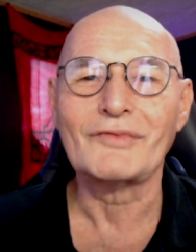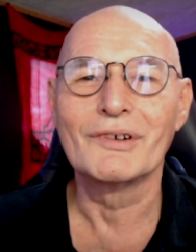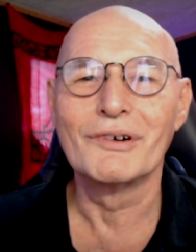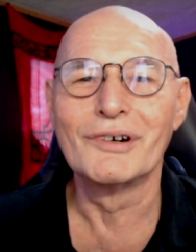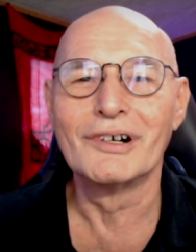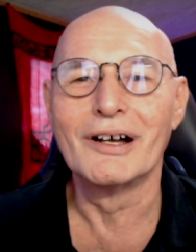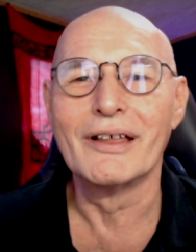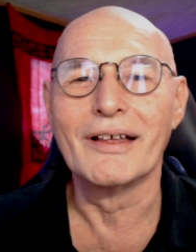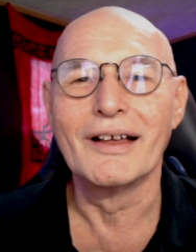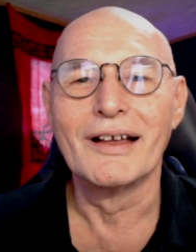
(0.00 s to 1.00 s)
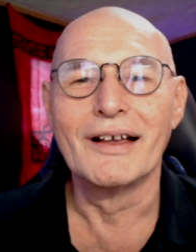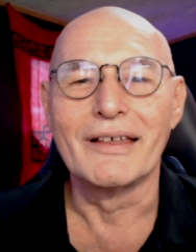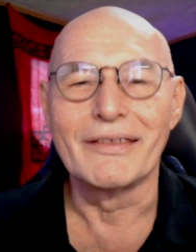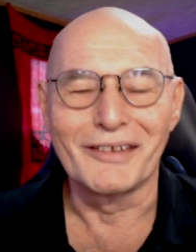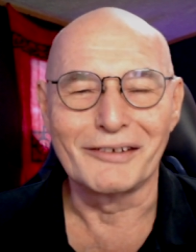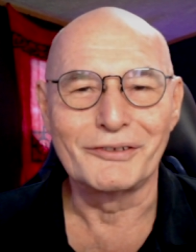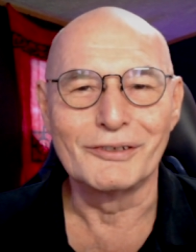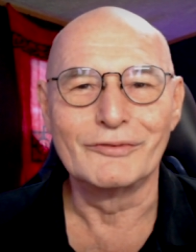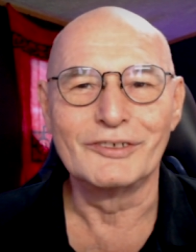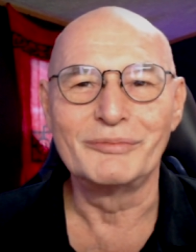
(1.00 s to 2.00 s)
or that you
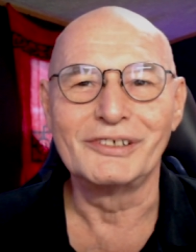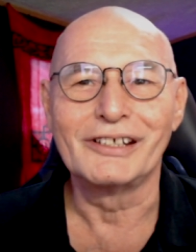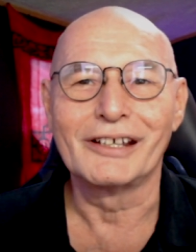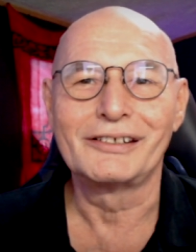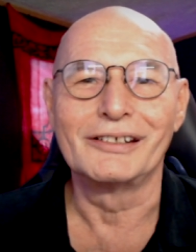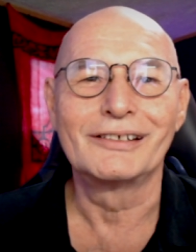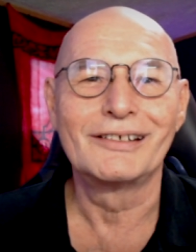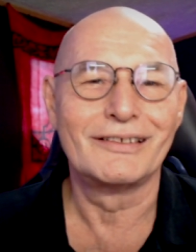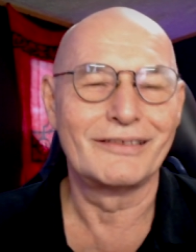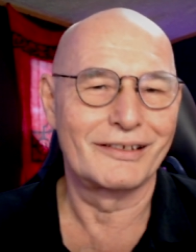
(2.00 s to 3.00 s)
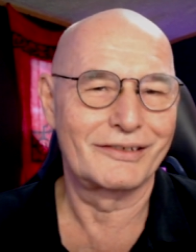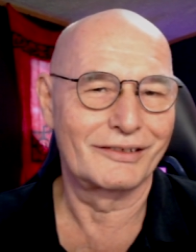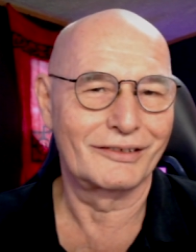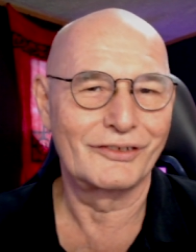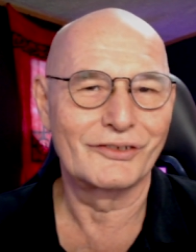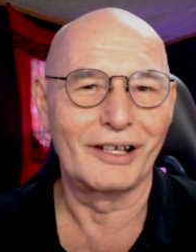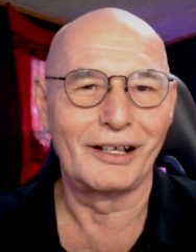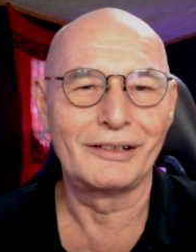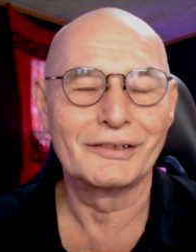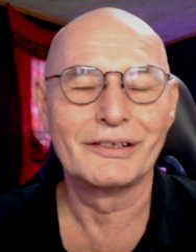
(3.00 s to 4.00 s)
will be getting as a
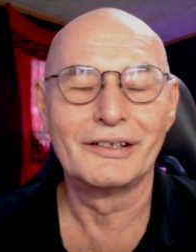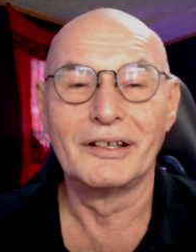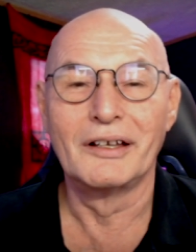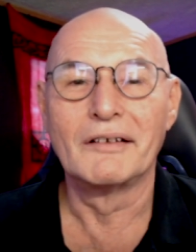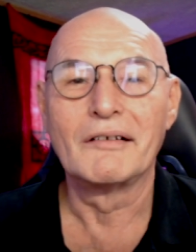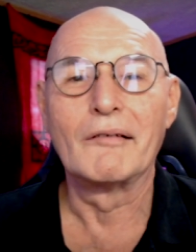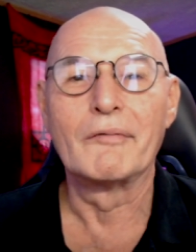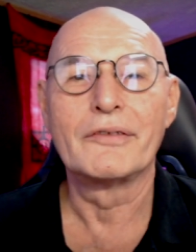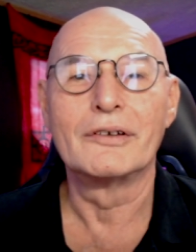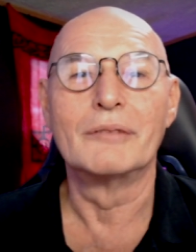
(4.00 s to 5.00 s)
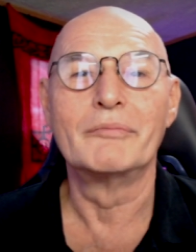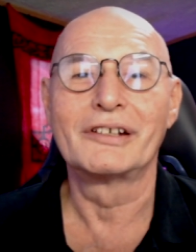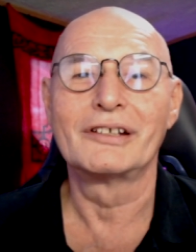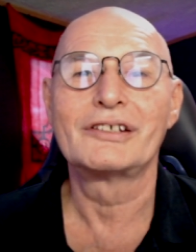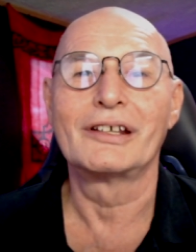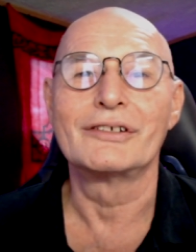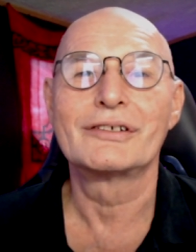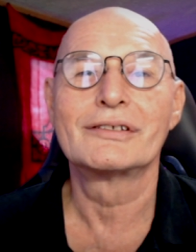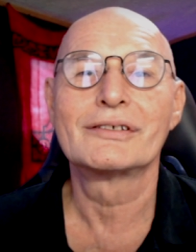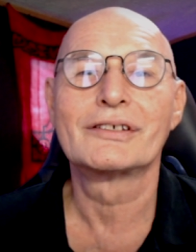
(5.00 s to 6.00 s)
result of the
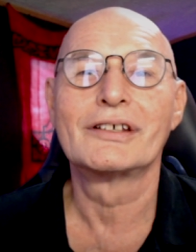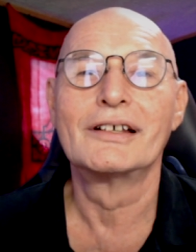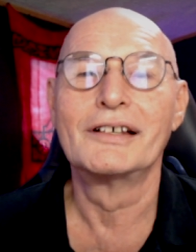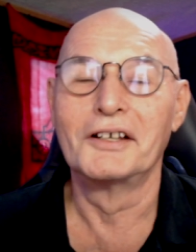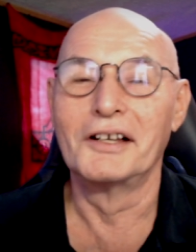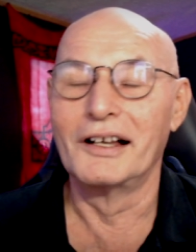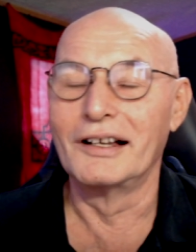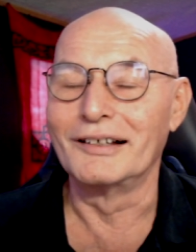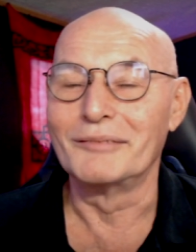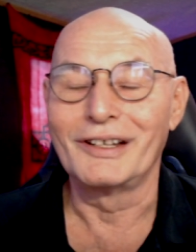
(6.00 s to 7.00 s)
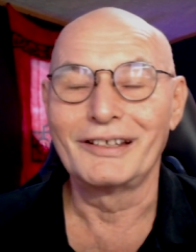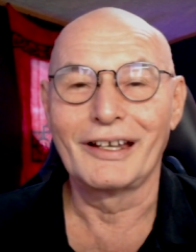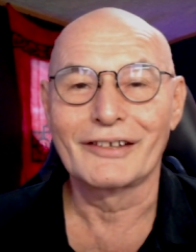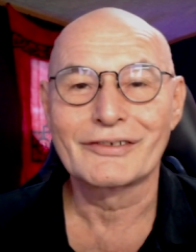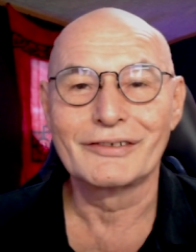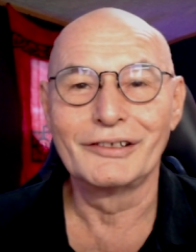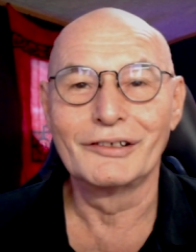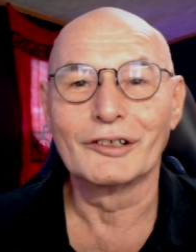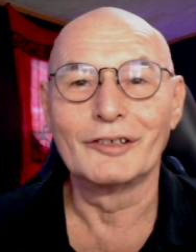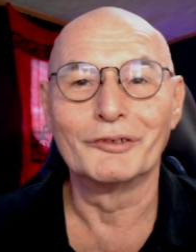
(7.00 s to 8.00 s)
meditations may actually
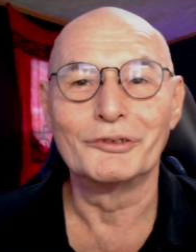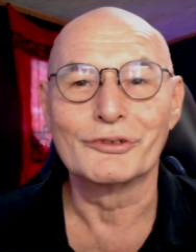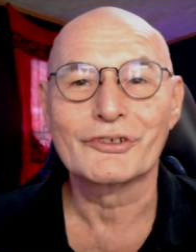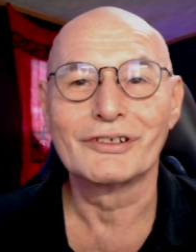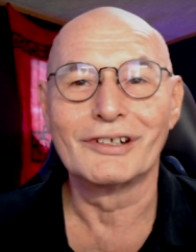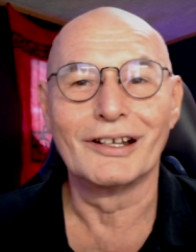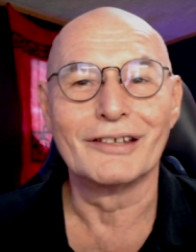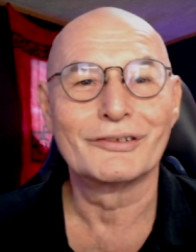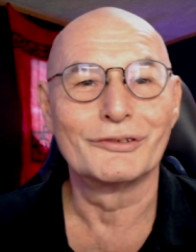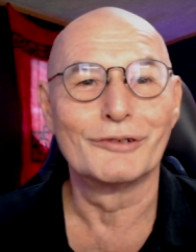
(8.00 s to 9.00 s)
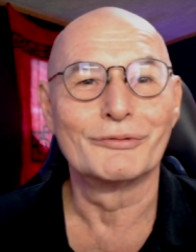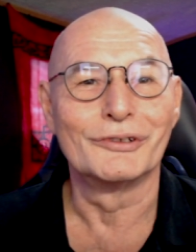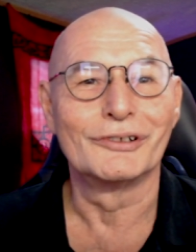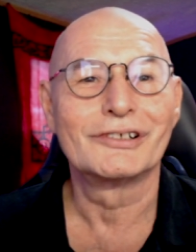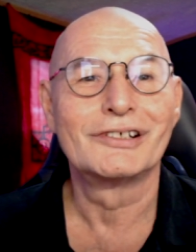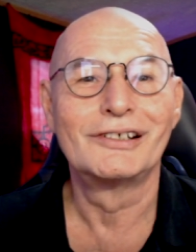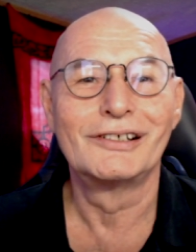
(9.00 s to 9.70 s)
revolutionize your world,